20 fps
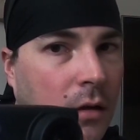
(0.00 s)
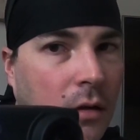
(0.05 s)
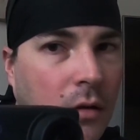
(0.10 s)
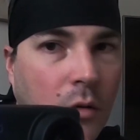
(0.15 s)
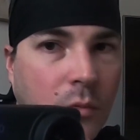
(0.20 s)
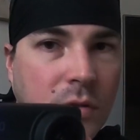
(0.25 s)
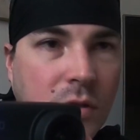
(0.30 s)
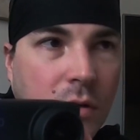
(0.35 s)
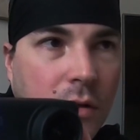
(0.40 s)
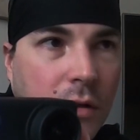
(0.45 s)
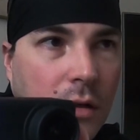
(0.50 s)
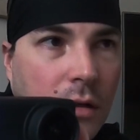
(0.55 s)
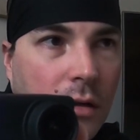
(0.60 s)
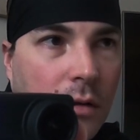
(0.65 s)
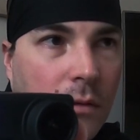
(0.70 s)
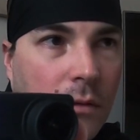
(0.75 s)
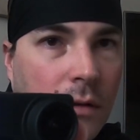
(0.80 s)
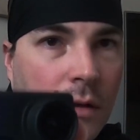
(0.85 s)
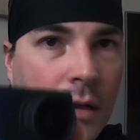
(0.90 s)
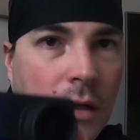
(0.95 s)
Oh, sorry,
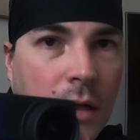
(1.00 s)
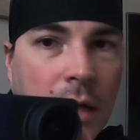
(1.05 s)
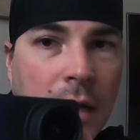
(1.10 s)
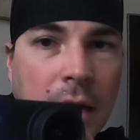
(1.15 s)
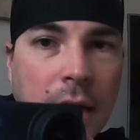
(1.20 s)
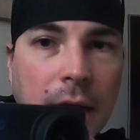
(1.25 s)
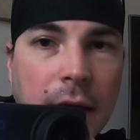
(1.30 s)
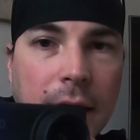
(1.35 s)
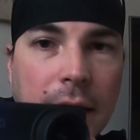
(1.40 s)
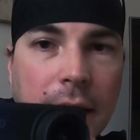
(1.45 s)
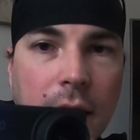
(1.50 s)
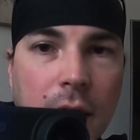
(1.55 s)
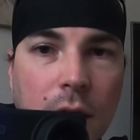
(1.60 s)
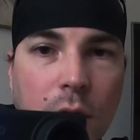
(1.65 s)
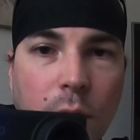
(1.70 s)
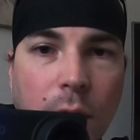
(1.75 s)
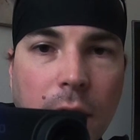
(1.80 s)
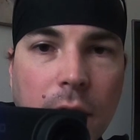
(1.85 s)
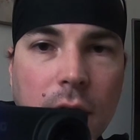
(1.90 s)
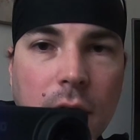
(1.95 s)
no. Again,
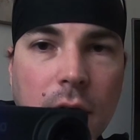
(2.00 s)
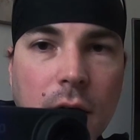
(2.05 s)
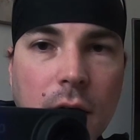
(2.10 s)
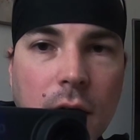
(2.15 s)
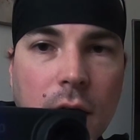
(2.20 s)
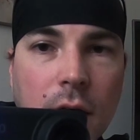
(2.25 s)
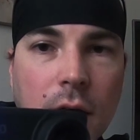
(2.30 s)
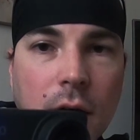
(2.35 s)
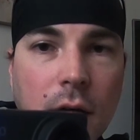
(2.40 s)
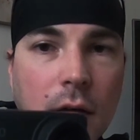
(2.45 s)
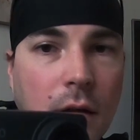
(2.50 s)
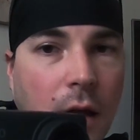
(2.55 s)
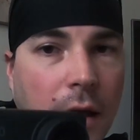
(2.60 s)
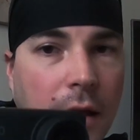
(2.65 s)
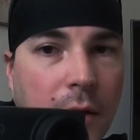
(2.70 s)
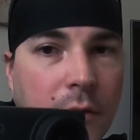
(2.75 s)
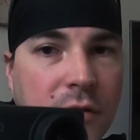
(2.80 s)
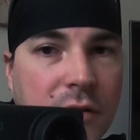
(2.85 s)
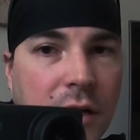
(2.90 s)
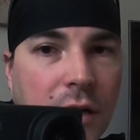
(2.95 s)
quiet,
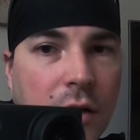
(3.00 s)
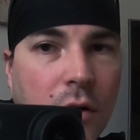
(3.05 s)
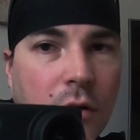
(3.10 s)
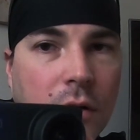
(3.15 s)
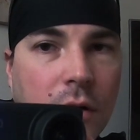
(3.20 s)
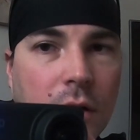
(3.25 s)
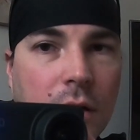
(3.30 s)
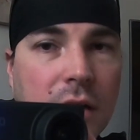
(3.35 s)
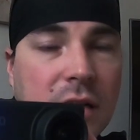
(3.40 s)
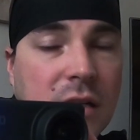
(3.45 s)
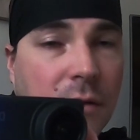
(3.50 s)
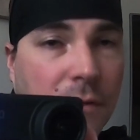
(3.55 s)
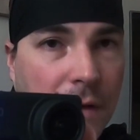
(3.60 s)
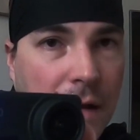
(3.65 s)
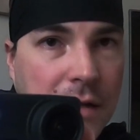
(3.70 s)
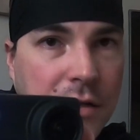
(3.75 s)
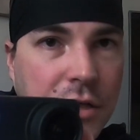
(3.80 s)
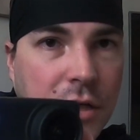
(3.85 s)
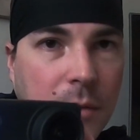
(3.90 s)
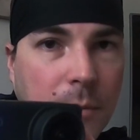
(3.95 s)
and now it's recording. It's a
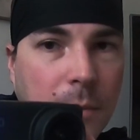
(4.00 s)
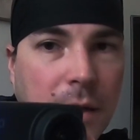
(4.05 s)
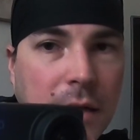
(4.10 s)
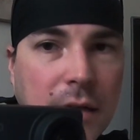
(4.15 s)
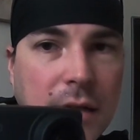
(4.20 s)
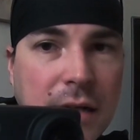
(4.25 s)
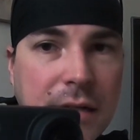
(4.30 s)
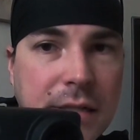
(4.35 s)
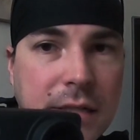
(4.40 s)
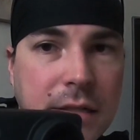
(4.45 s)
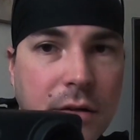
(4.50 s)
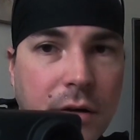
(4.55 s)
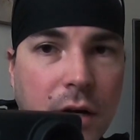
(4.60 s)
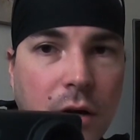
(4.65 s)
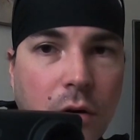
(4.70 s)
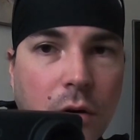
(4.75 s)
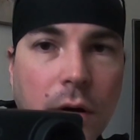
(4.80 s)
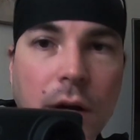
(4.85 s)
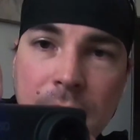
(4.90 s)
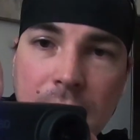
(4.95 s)
flashing, but doesn't
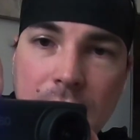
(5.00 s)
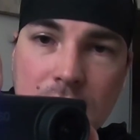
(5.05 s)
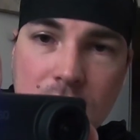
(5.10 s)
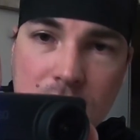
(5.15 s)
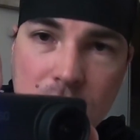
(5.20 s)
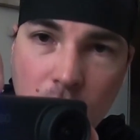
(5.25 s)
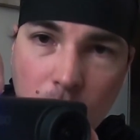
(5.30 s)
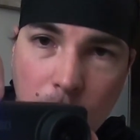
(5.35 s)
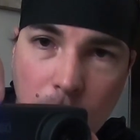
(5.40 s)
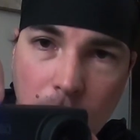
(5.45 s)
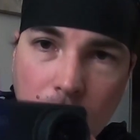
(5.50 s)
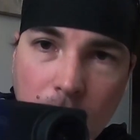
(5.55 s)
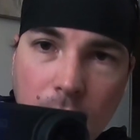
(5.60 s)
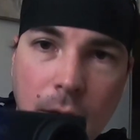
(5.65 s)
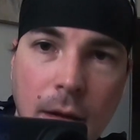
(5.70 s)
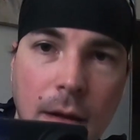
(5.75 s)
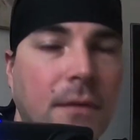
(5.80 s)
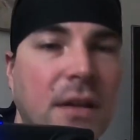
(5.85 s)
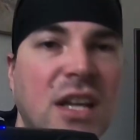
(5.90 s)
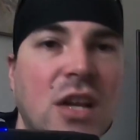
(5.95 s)
record. And stop,
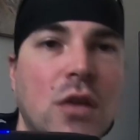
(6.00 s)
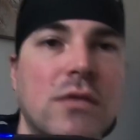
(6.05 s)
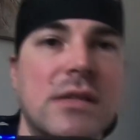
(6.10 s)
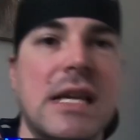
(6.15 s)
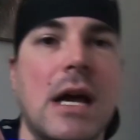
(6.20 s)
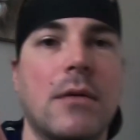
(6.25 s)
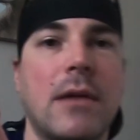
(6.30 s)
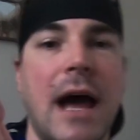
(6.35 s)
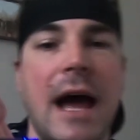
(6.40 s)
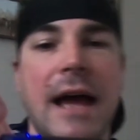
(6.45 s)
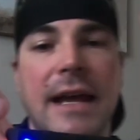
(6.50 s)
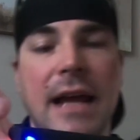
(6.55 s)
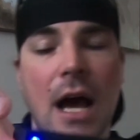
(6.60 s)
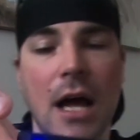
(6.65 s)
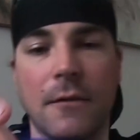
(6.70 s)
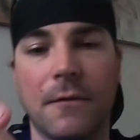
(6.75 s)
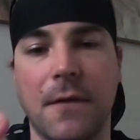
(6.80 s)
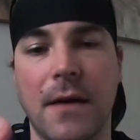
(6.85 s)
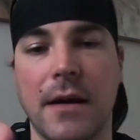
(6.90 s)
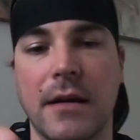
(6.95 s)
with no sound. I
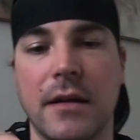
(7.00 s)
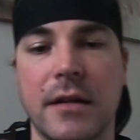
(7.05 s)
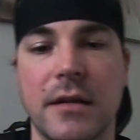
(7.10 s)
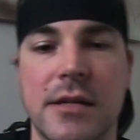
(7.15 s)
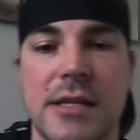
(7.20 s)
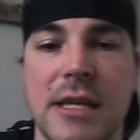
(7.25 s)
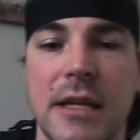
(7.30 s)
can't find in the